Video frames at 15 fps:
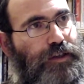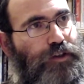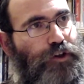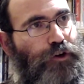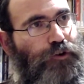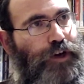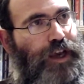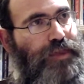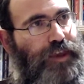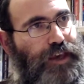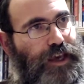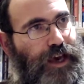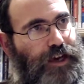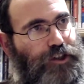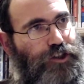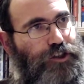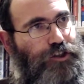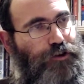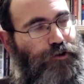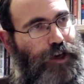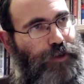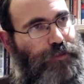to create the yesh, to
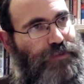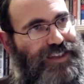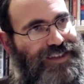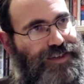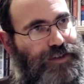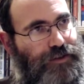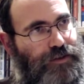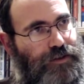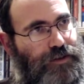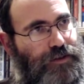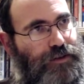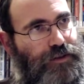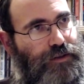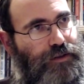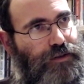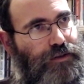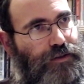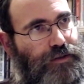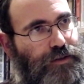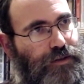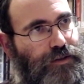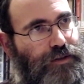create metzias,
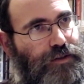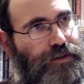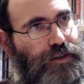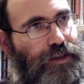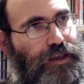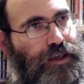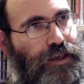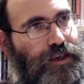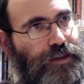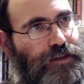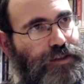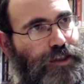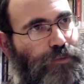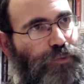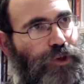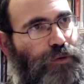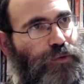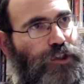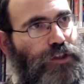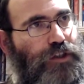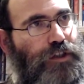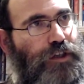is something
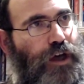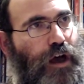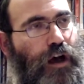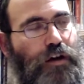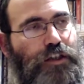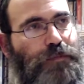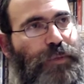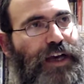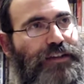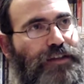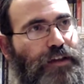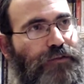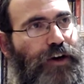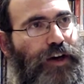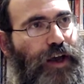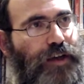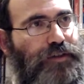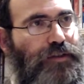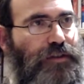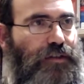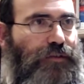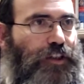which harks back to the very
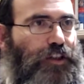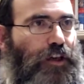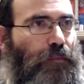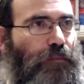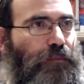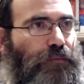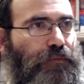essence of Hashem.